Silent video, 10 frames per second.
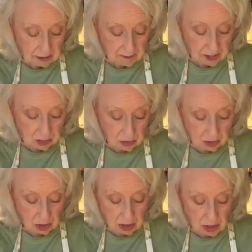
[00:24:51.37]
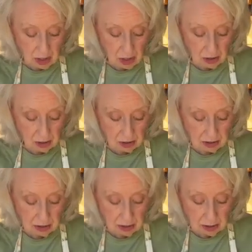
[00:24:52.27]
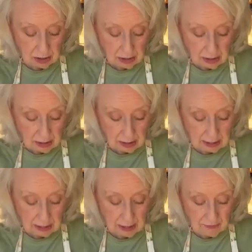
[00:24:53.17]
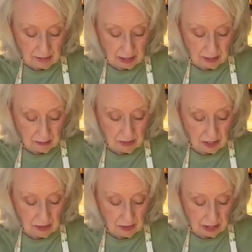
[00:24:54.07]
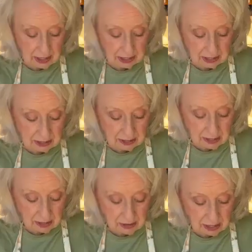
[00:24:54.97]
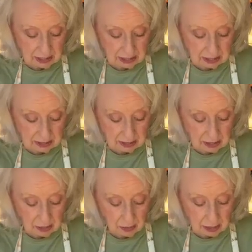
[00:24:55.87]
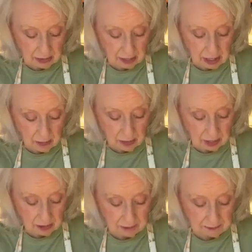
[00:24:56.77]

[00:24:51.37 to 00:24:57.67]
This one's a little harder. I can't find them. There it is. There it is. All right, there we go.